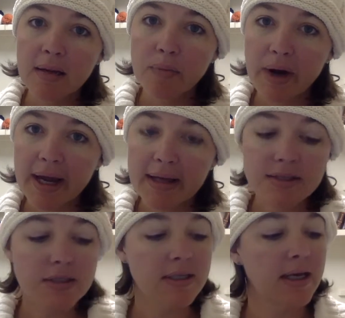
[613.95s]

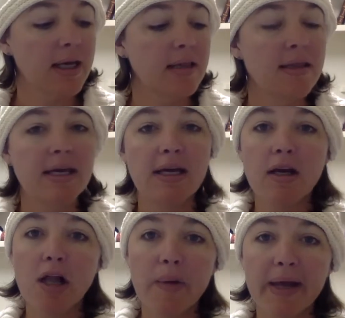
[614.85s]
brand in the
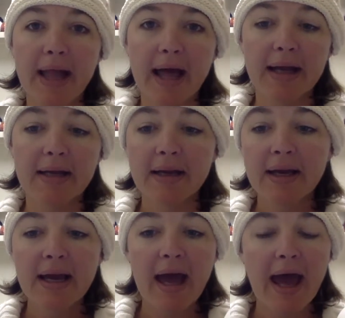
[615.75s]
Chloe line,
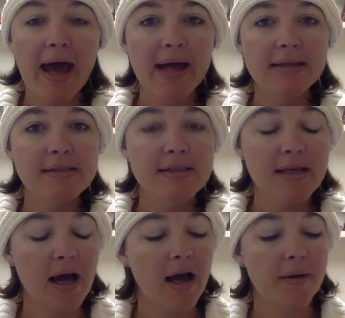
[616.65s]
and
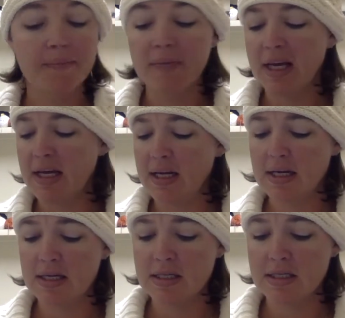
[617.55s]
it
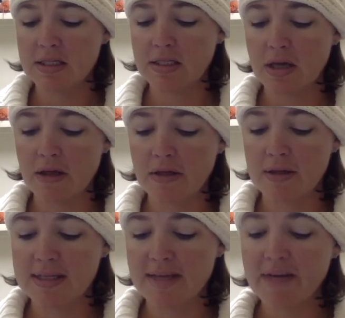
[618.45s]
is
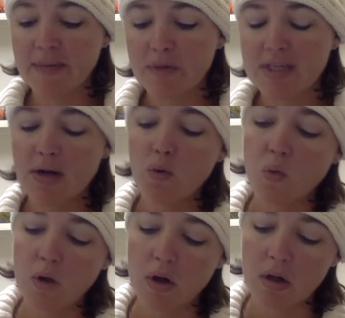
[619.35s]
70%
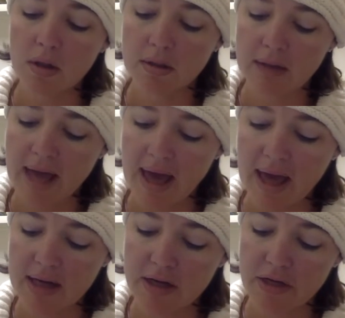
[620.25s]
wool
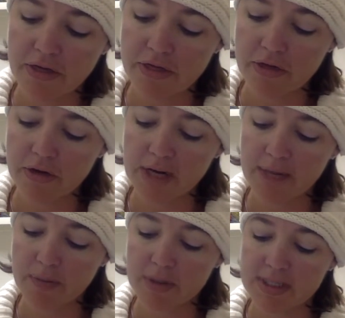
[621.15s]
and
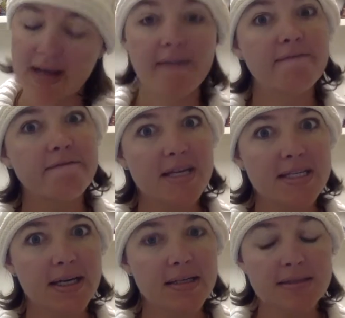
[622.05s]
30%
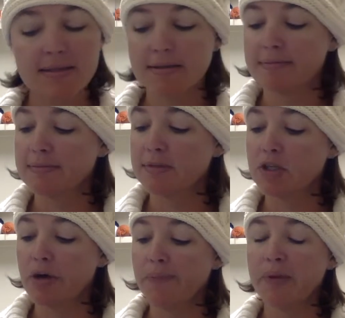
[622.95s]
viscous.
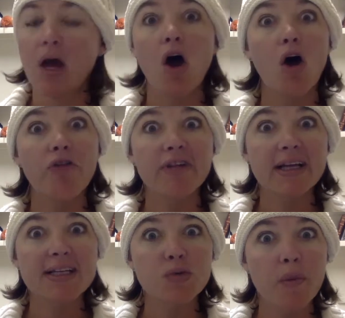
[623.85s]
So hopefully
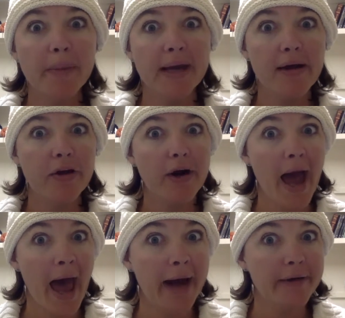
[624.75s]
this won't be another
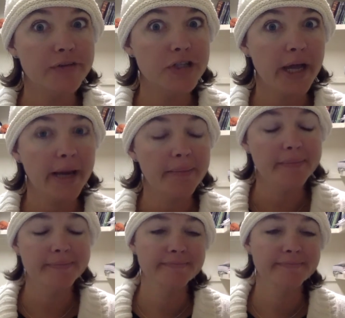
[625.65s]
hat of shame.